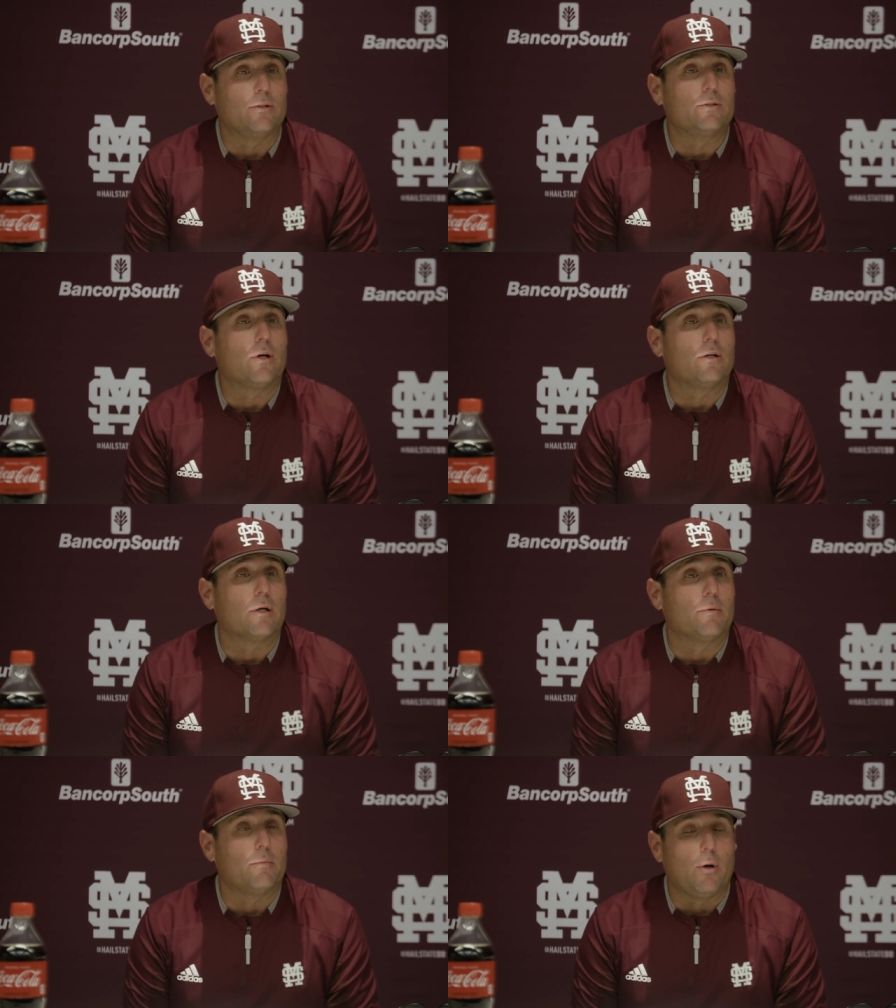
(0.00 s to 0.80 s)
and you saw
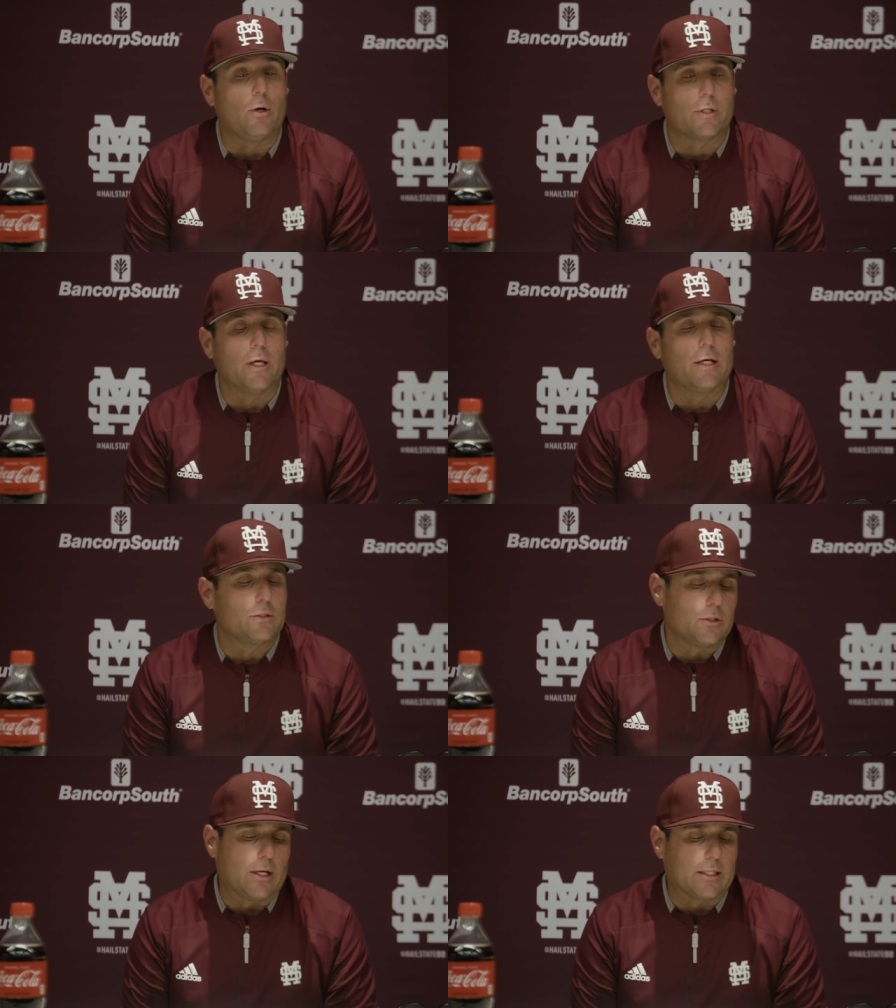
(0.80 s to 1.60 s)
some of the balls
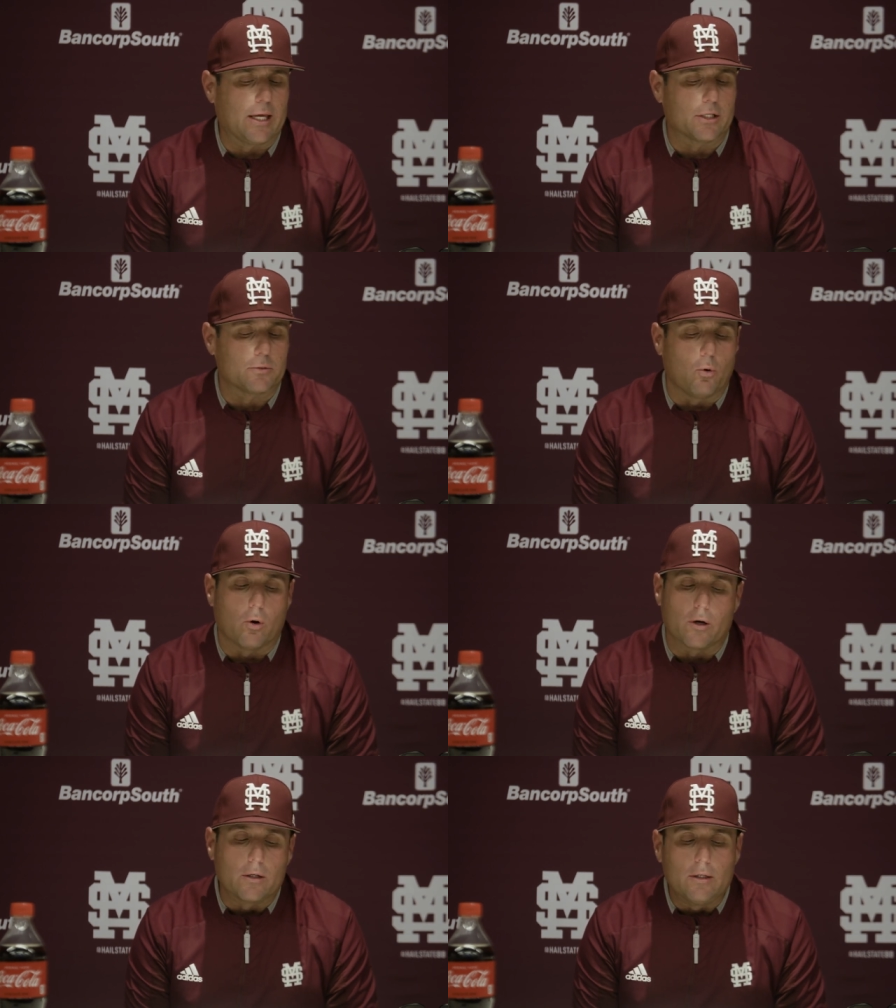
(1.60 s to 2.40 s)
hit. So I think it's
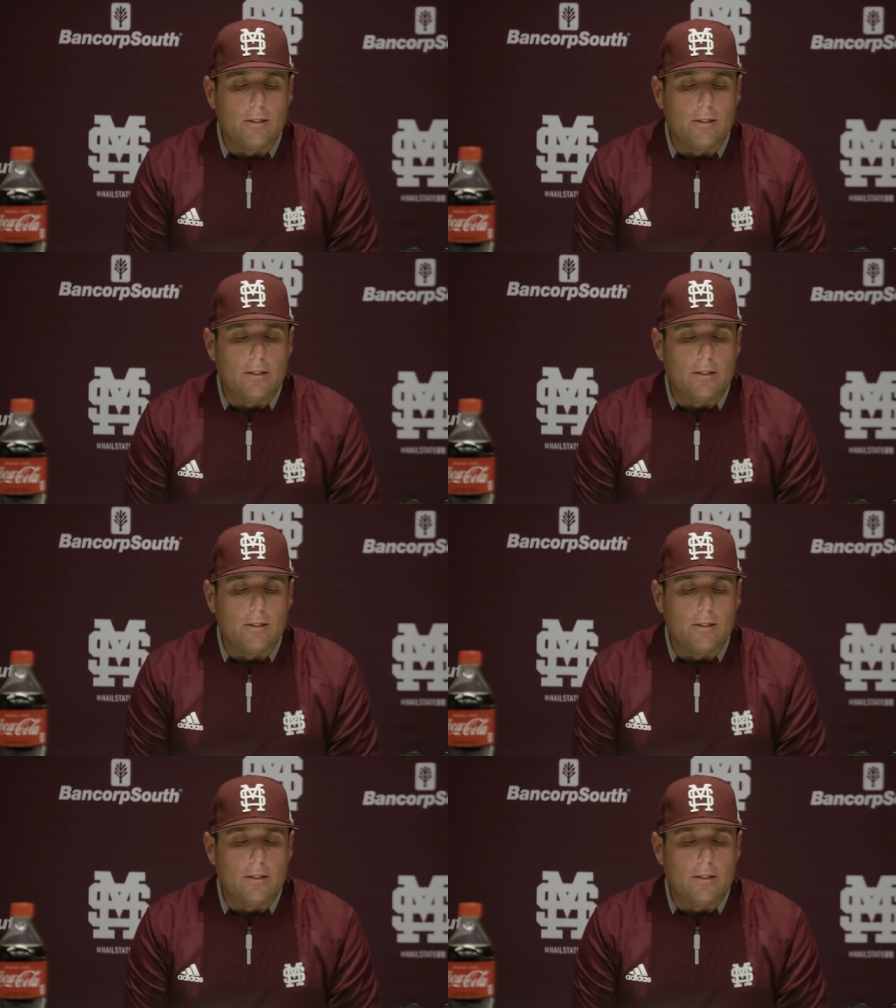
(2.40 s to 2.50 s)
more.